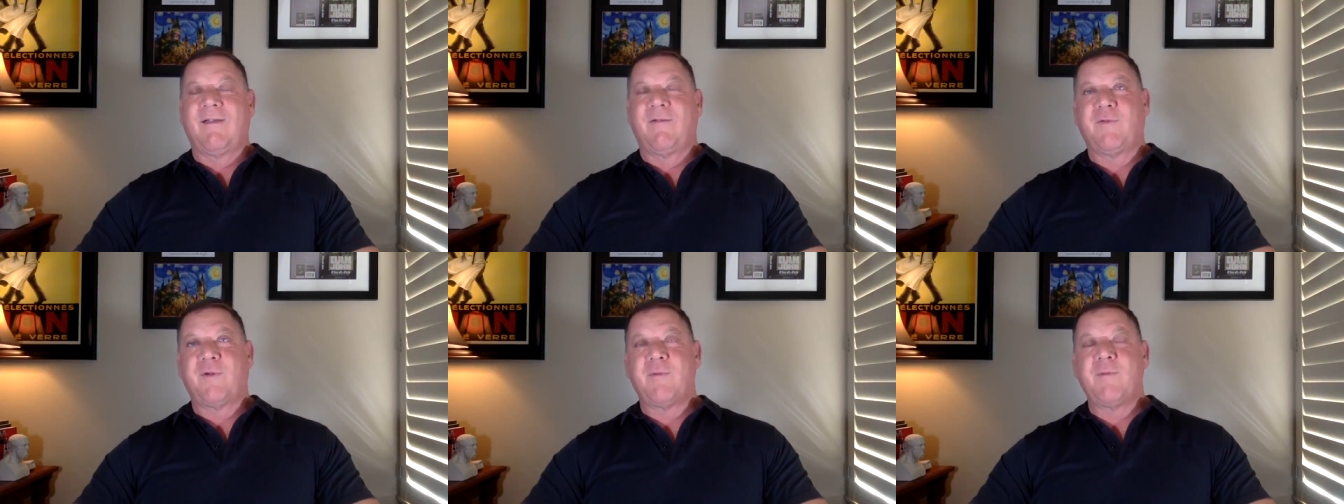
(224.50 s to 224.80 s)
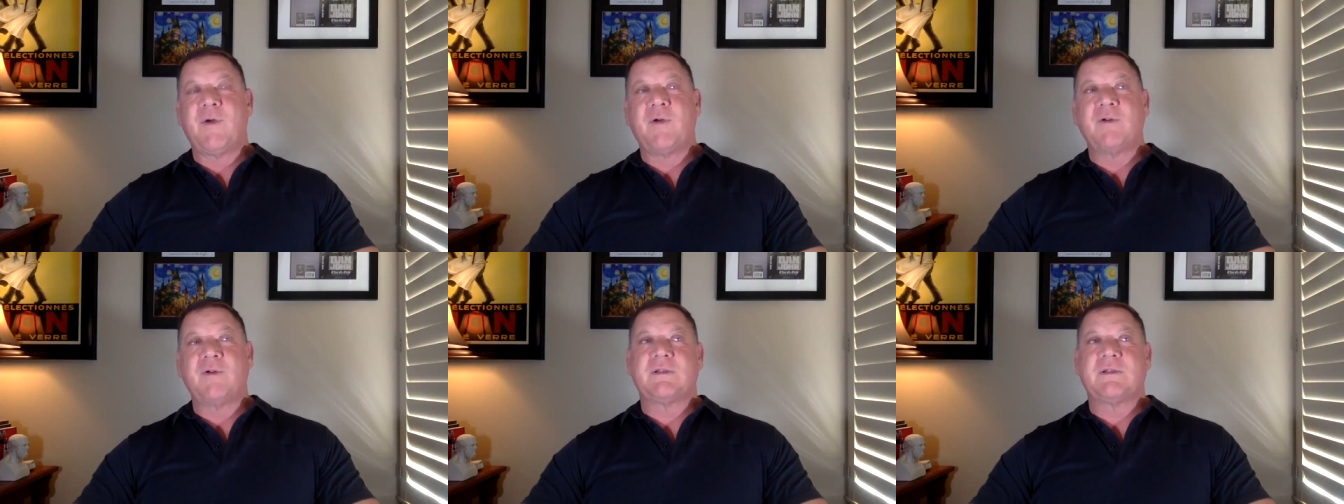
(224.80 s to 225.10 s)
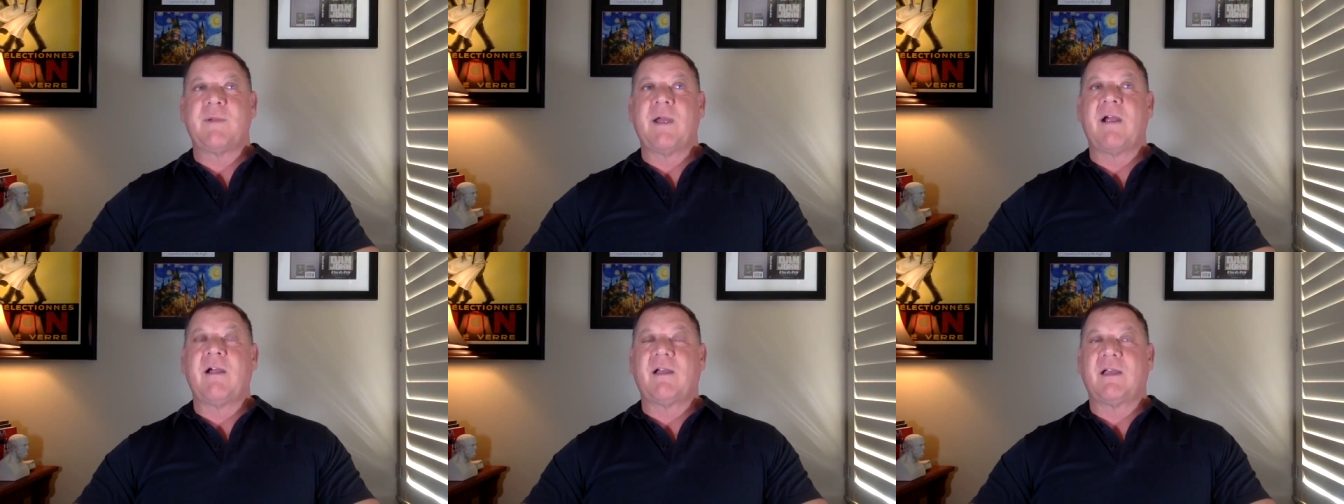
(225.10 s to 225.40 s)
for most
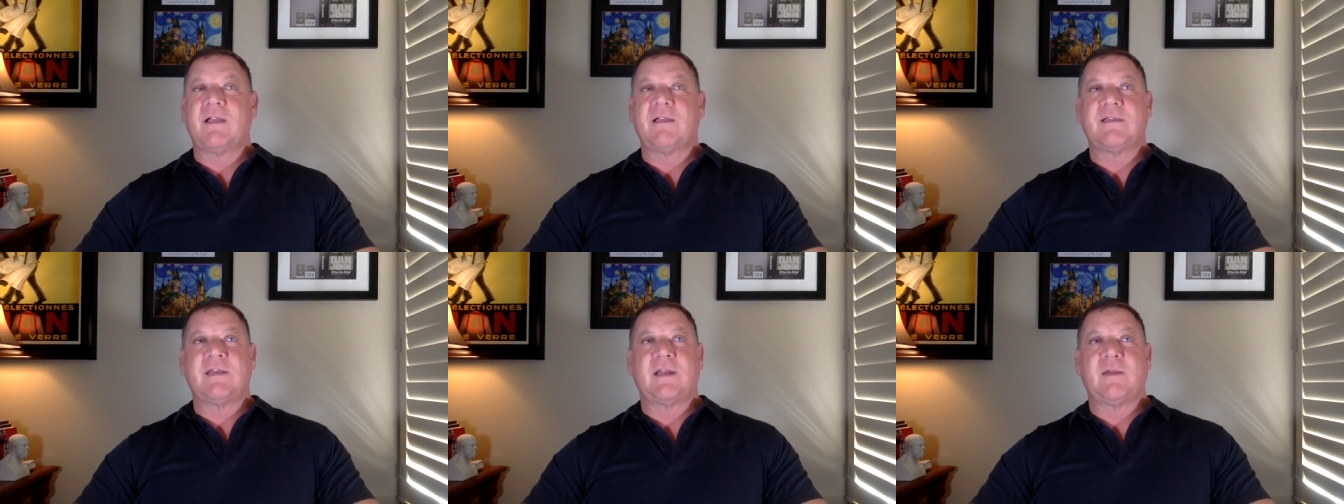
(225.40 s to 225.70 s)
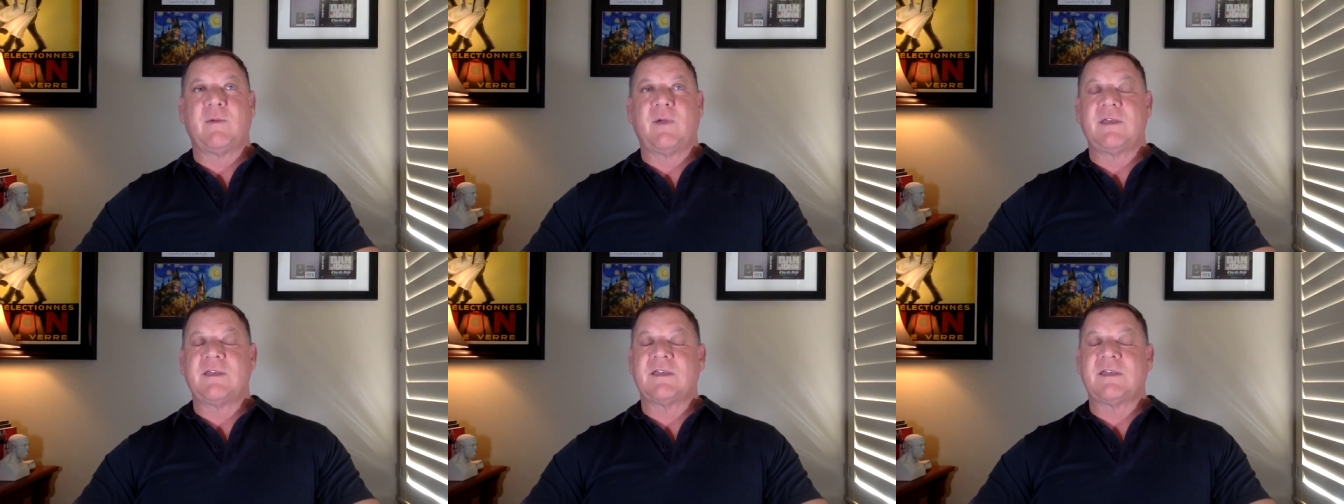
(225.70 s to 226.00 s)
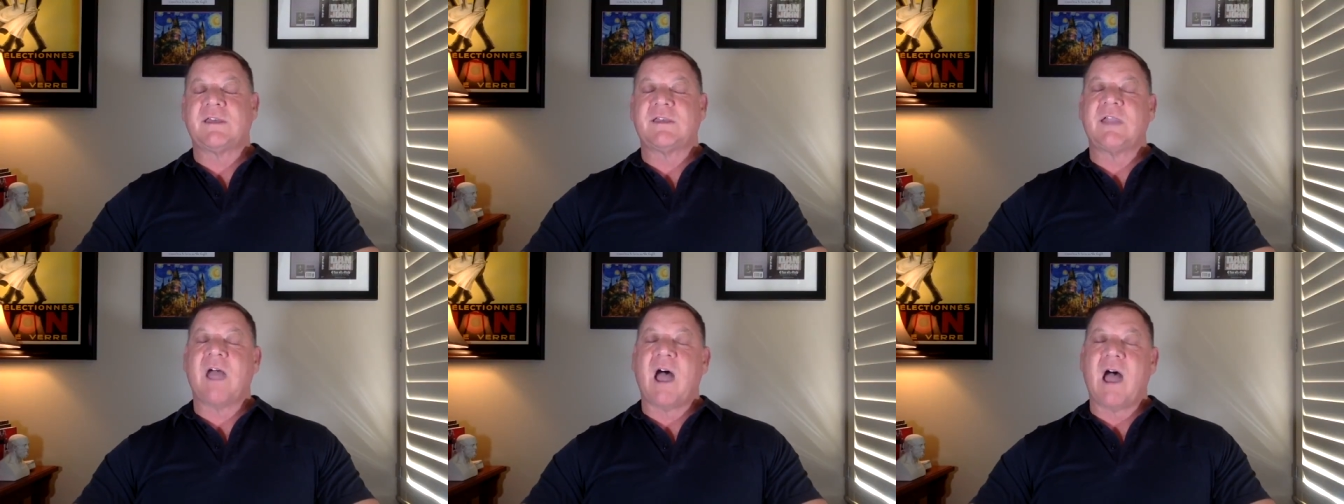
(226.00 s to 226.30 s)
Americans anyway,
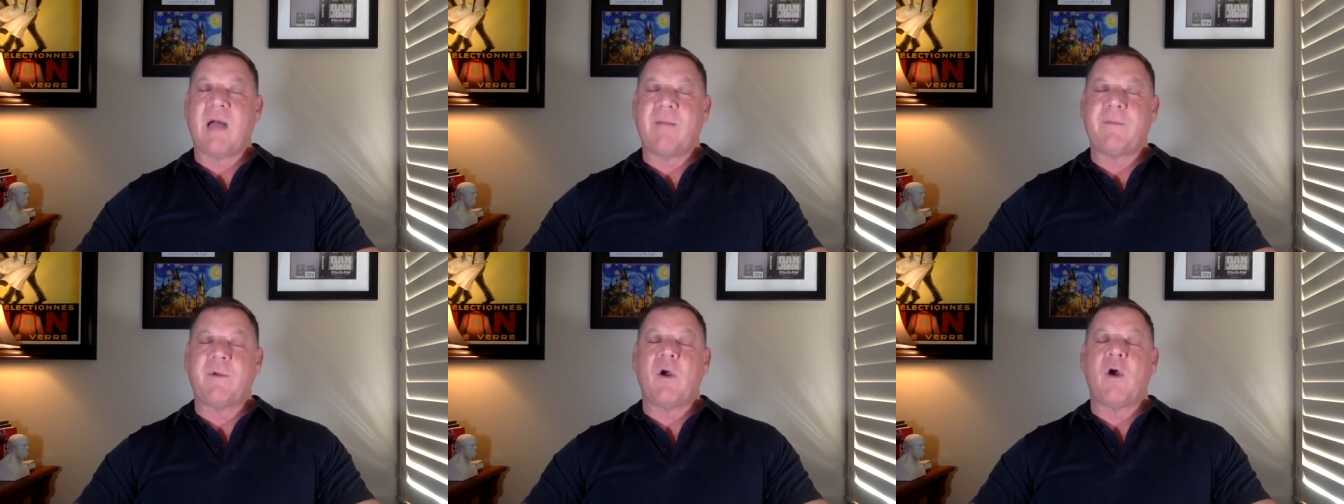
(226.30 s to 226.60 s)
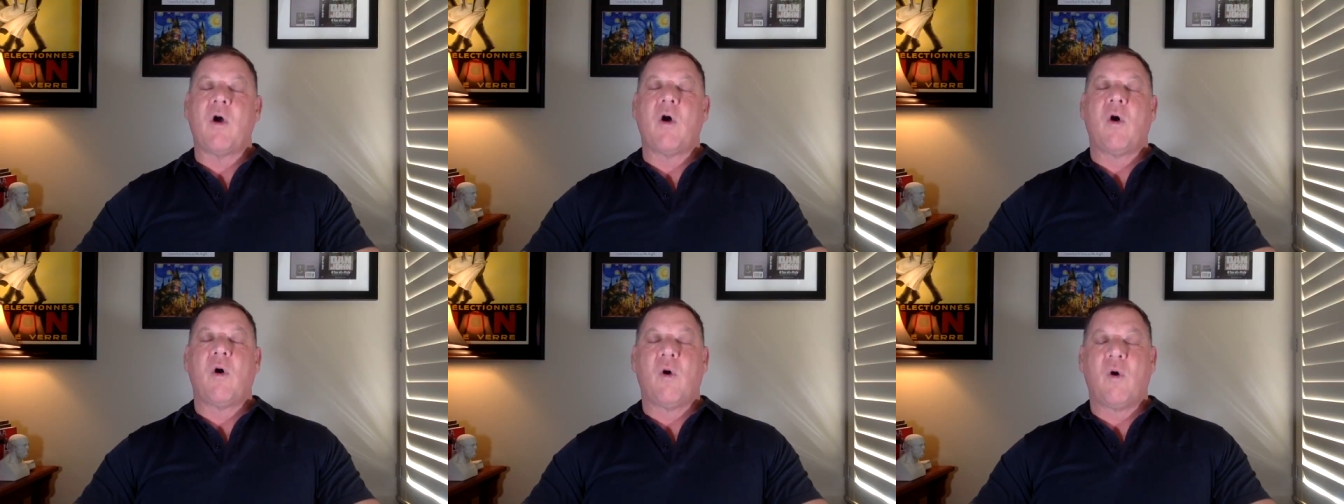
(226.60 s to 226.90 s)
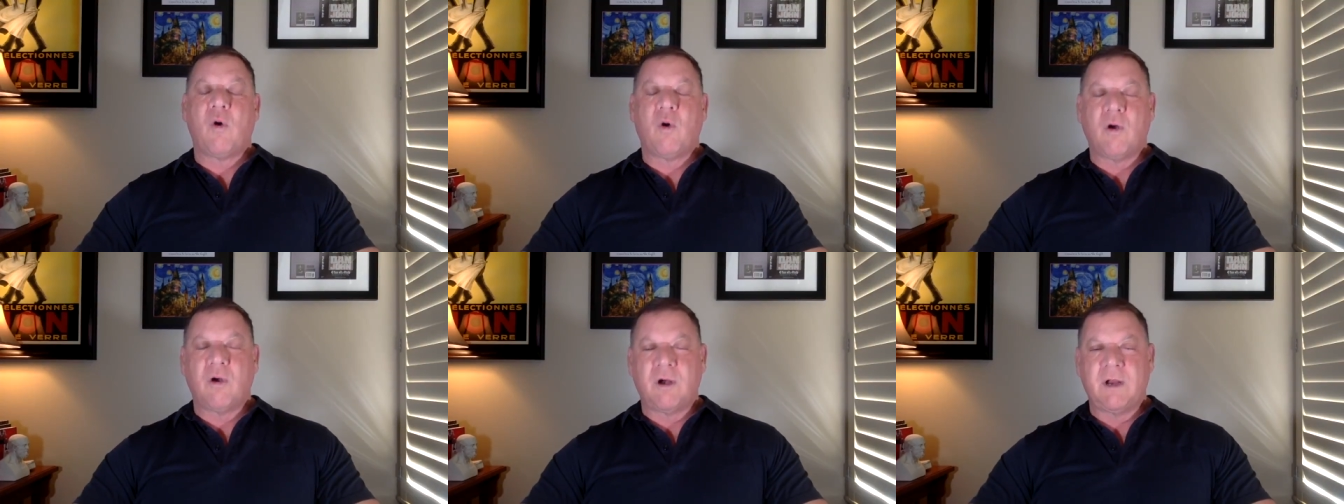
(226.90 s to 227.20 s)
stop
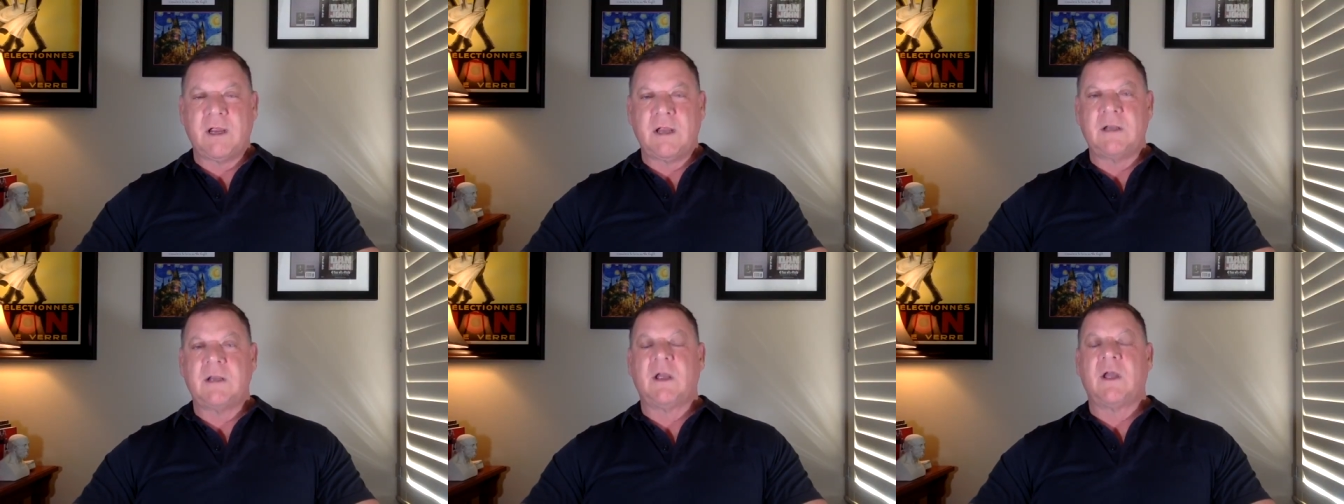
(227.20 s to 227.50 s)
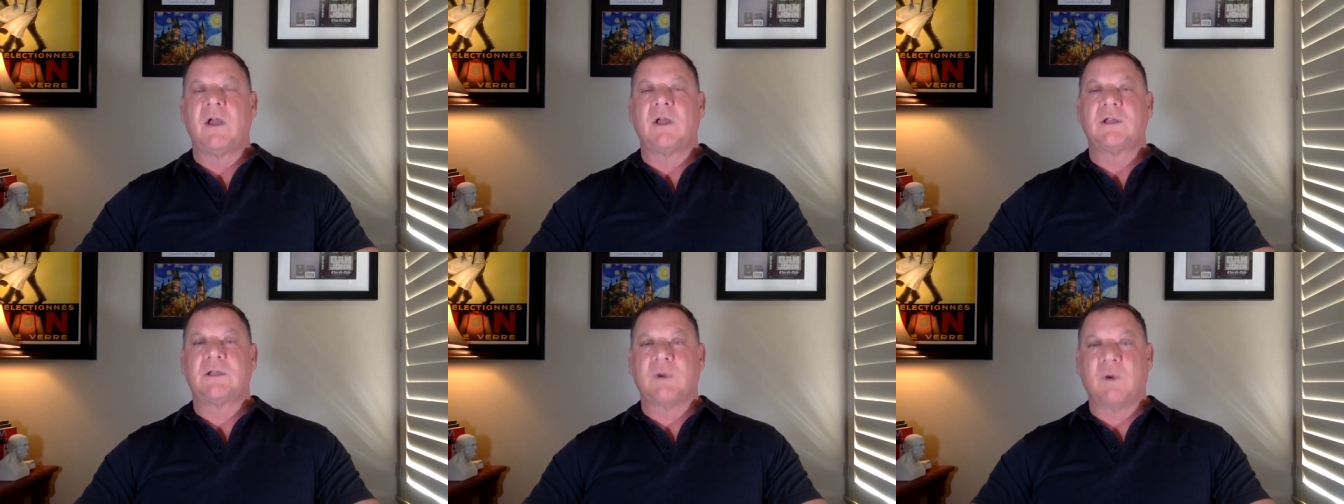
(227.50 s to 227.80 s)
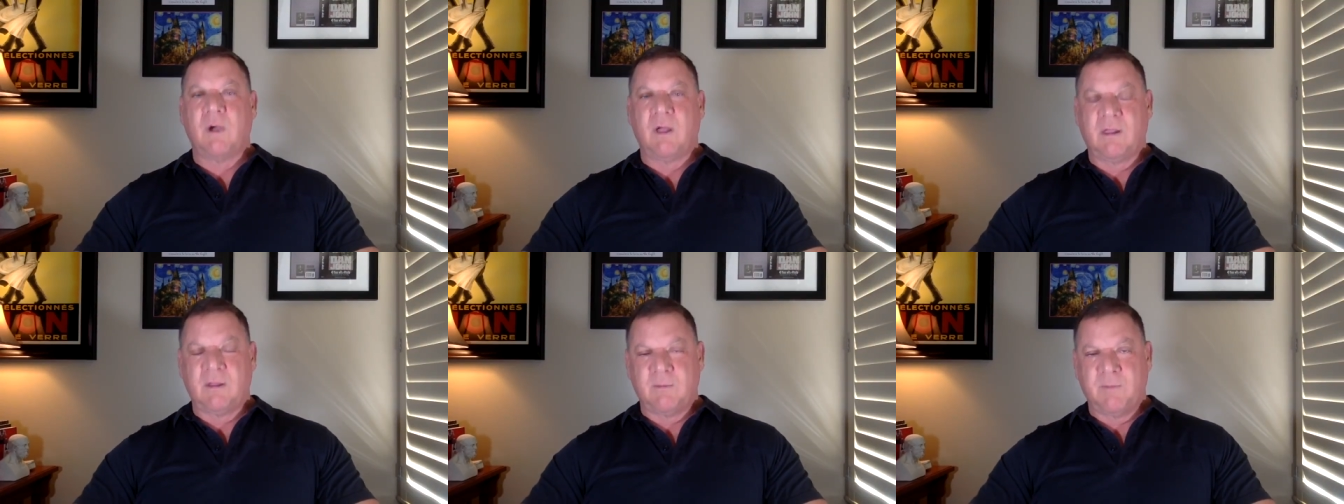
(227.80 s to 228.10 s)
hoarding
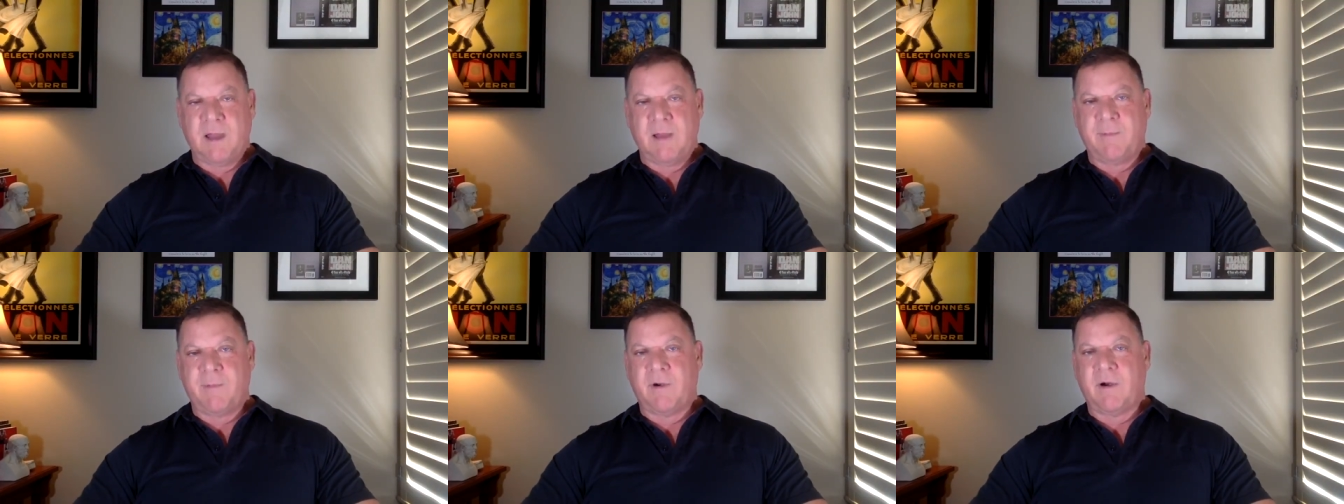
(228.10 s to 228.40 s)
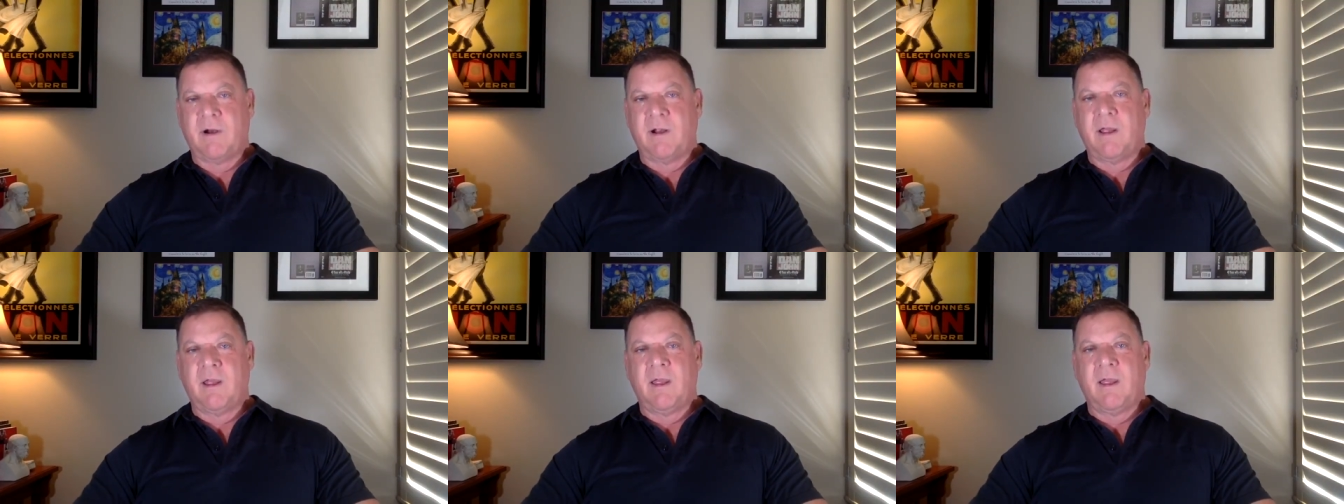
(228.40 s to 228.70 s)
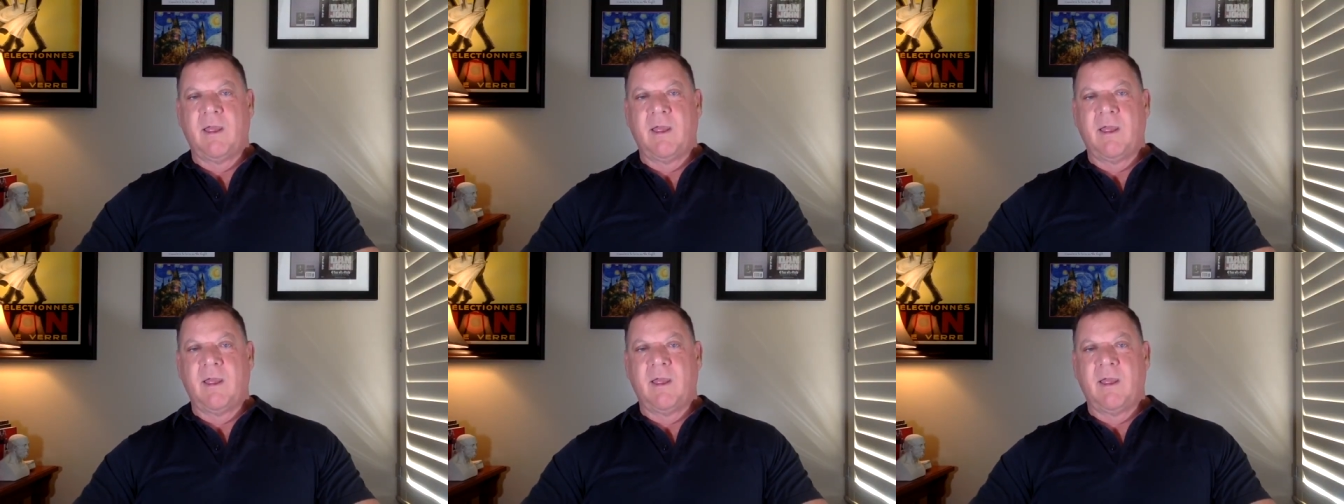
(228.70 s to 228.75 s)
toilet paper.